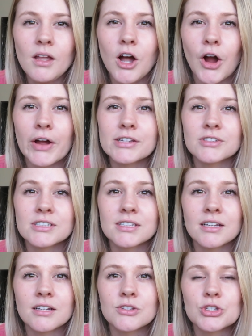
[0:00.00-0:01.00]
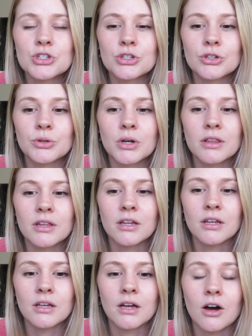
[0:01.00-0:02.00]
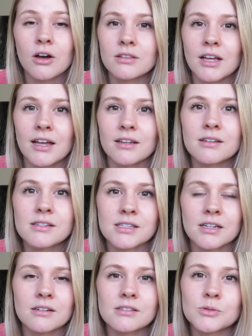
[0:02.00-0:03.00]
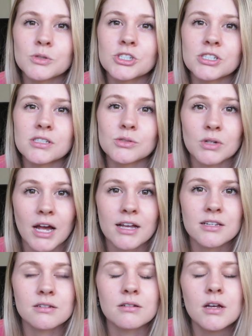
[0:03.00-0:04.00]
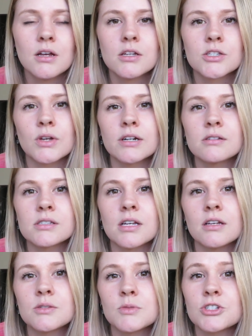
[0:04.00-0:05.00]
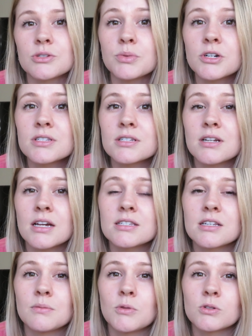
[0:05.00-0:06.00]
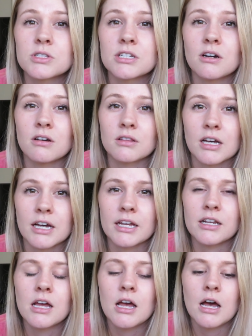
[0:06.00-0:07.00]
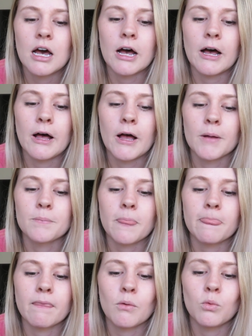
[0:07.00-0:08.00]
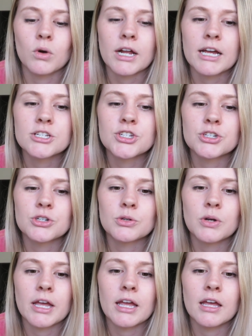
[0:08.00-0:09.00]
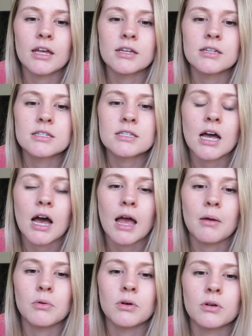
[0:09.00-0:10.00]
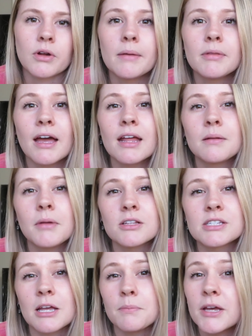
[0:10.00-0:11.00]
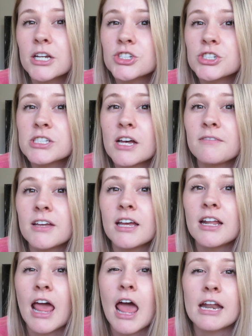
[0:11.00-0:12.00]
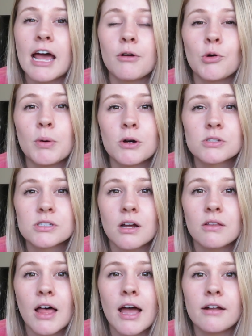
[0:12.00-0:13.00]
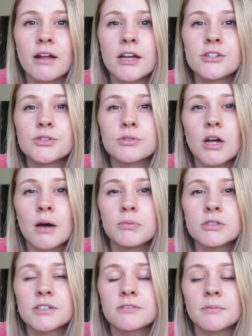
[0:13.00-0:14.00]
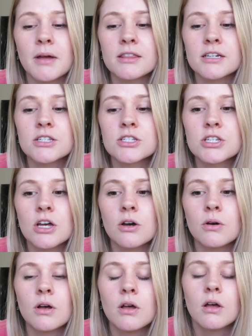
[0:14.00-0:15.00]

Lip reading: Alright, so let's get into the online sales, which is what I do. So I don't sell as much in person, I sell mostly online. What I do is I will grab the item, I'll take pictures of it, and I will post it online. I do a couple different methods. So